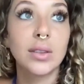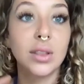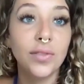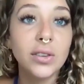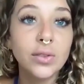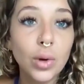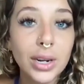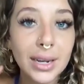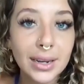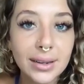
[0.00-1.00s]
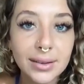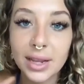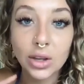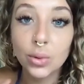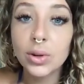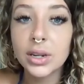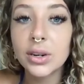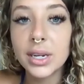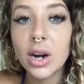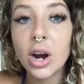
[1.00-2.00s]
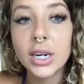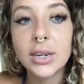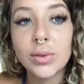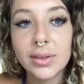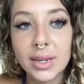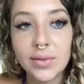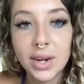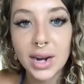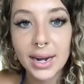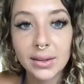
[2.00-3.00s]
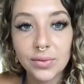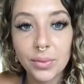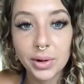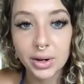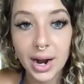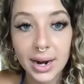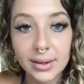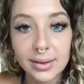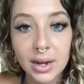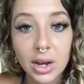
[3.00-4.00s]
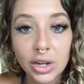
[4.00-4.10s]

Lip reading: The first one is that you are literally already receiving guidance from your guides.